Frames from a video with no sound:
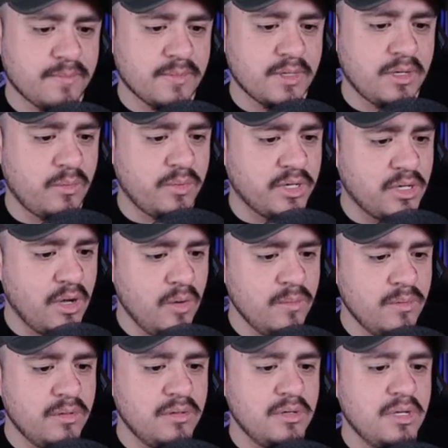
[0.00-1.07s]
There we go.
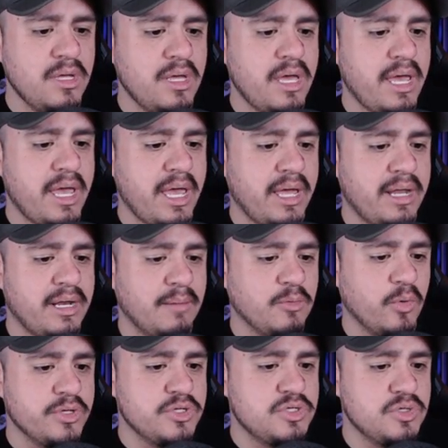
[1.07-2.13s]
And I'm
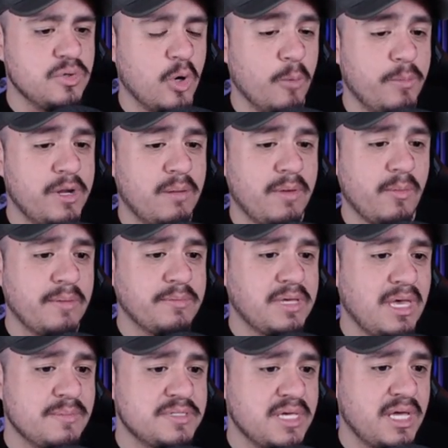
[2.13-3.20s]
going to open up my
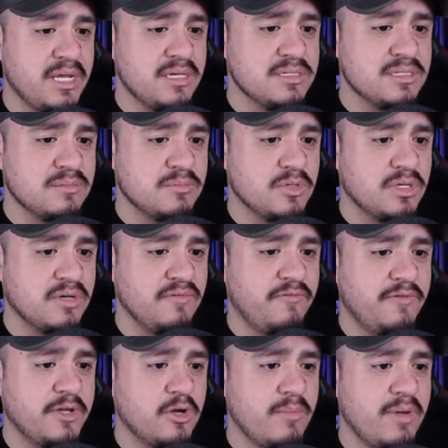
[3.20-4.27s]
webcam settings and
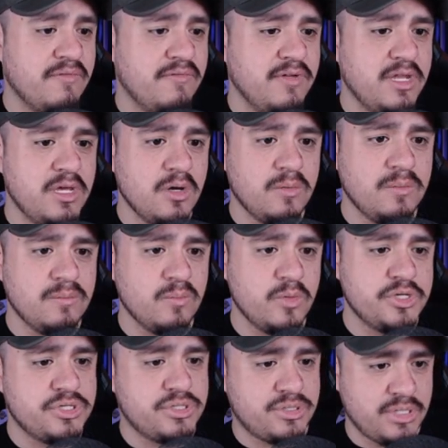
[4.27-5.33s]
configure my video,
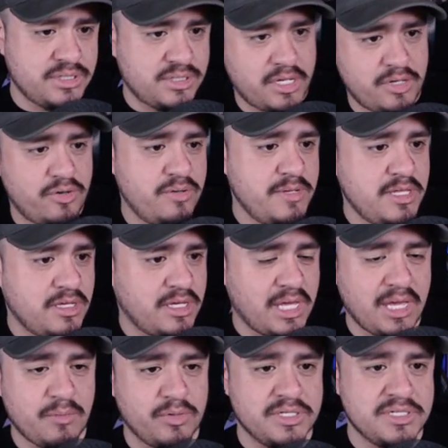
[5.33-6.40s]
which is underneath. You
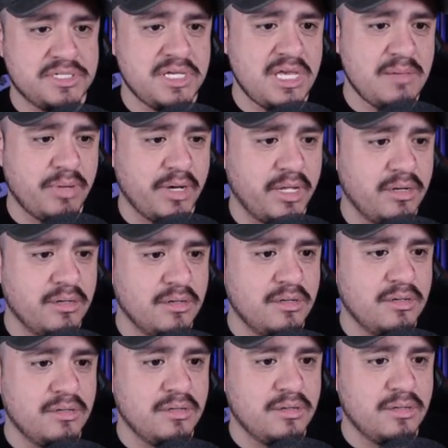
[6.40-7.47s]
can't really see, but
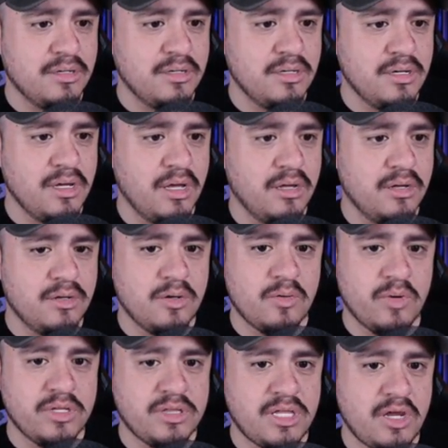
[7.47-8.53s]

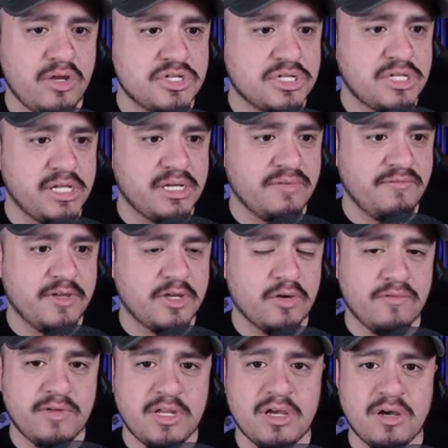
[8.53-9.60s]
right there, you just click configure
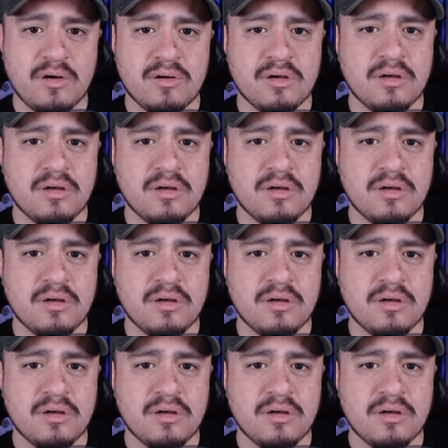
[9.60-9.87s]
video.